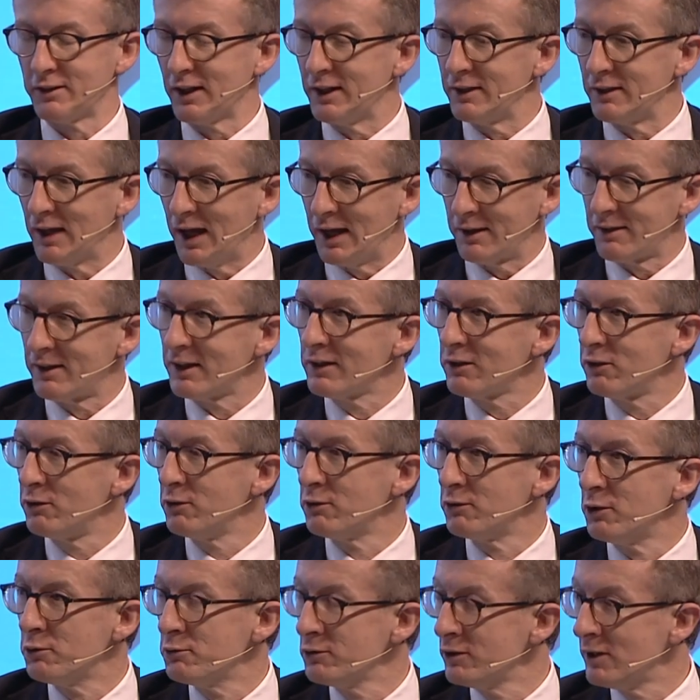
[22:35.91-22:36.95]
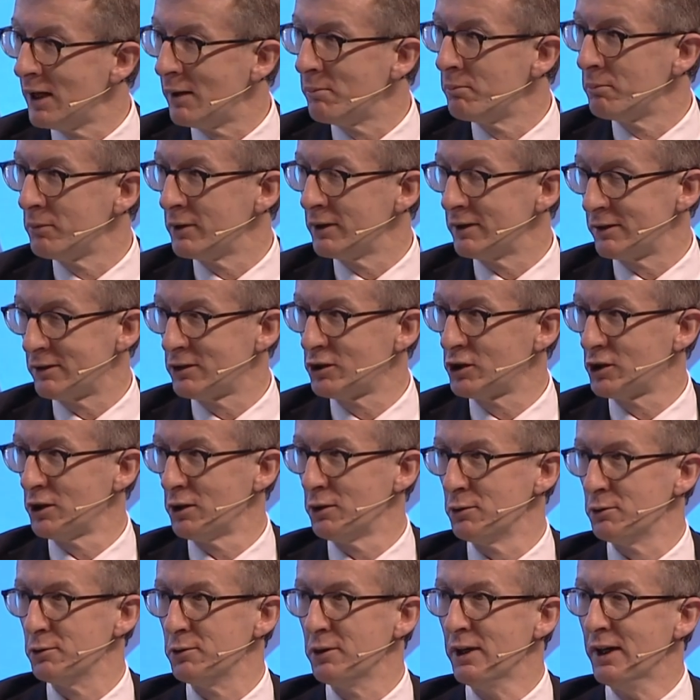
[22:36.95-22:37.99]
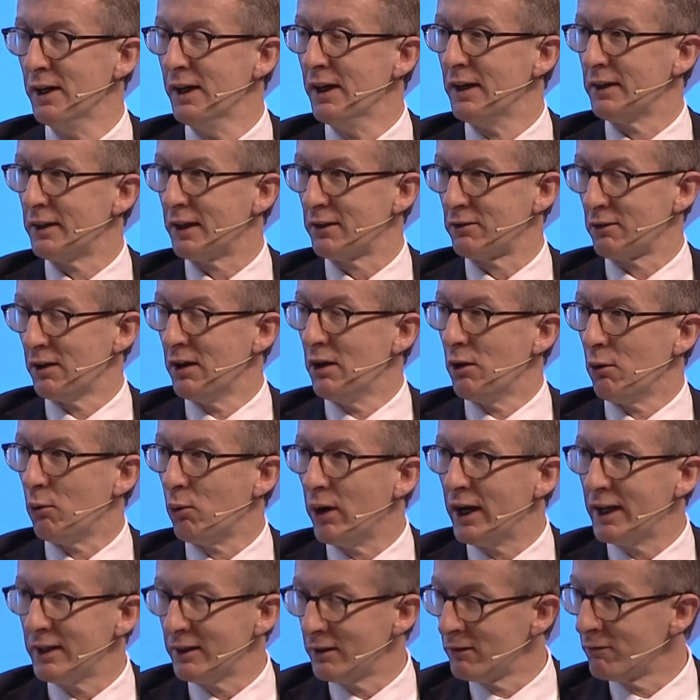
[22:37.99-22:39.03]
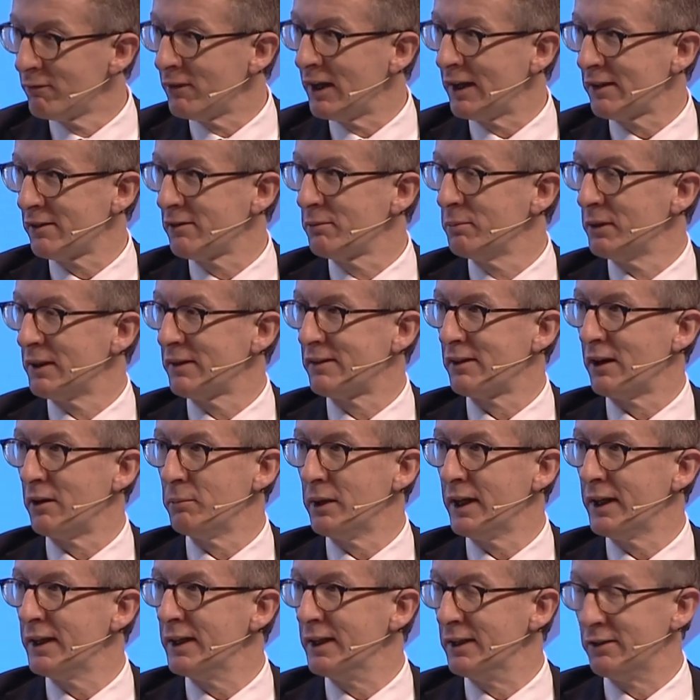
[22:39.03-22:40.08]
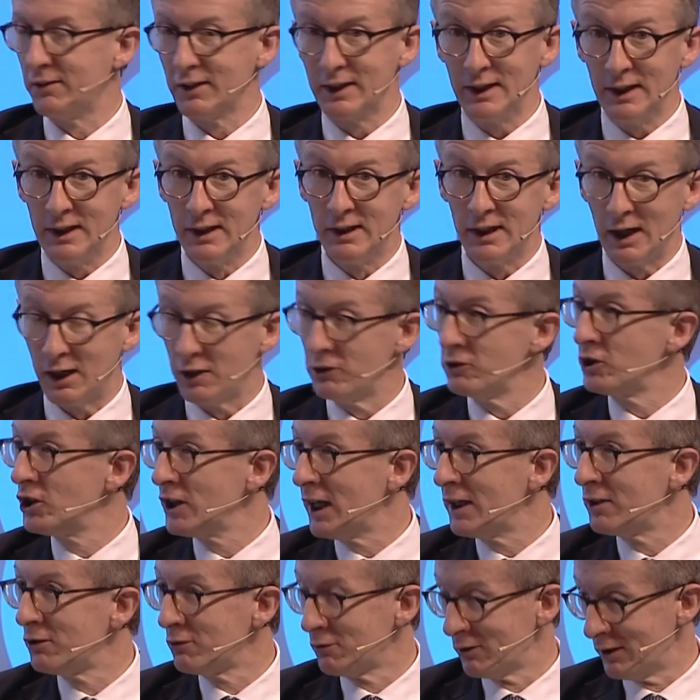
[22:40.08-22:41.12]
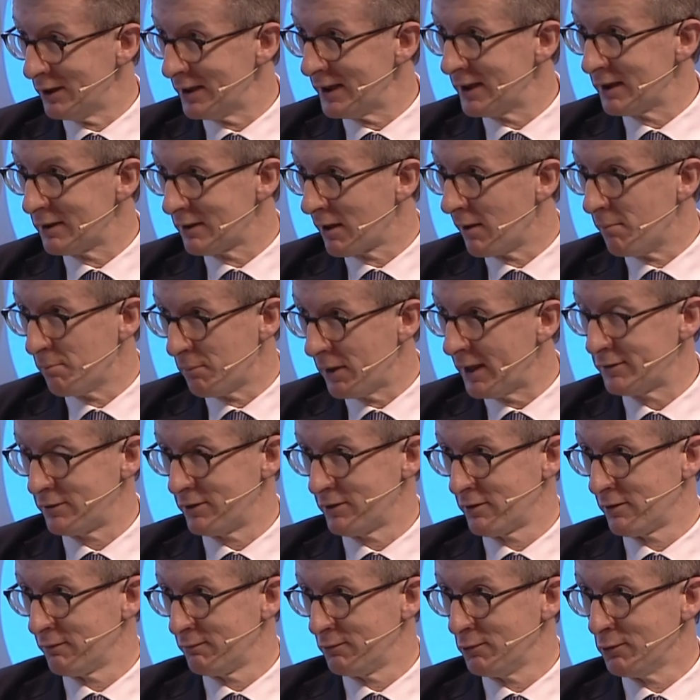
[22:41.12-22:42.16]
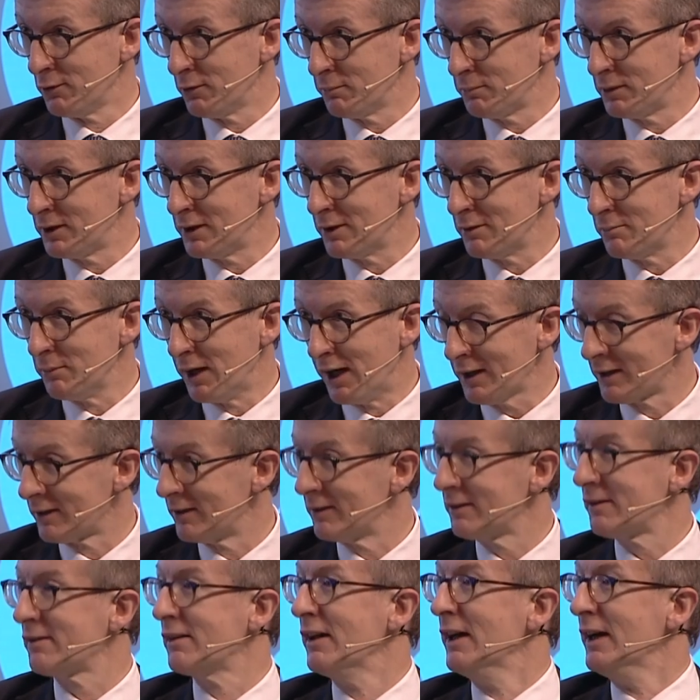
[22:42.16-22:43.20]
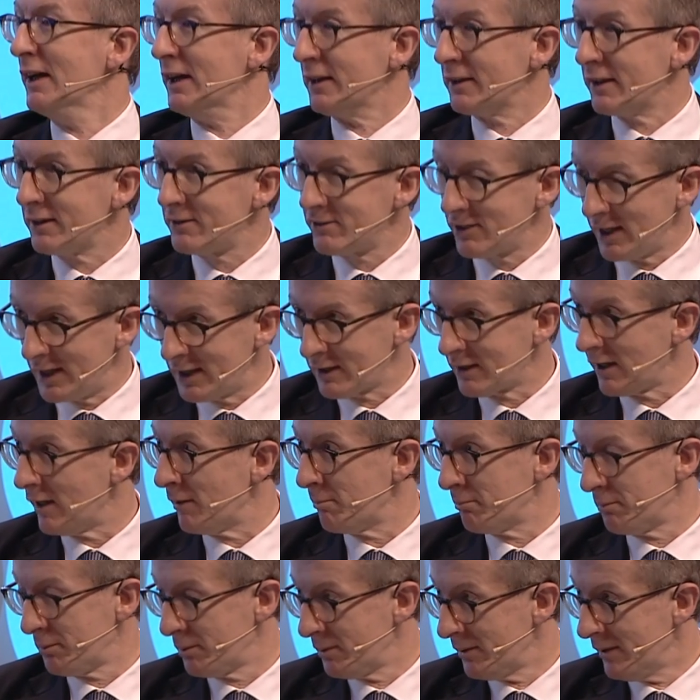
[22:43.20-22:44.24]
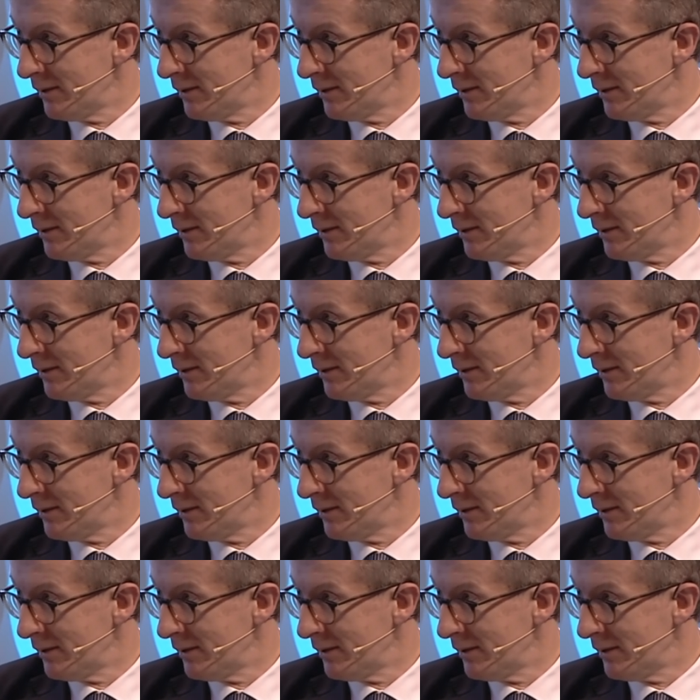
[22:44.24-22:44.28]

And I think your own numbers show that when investments are made in our generally competitive European markets, the take-up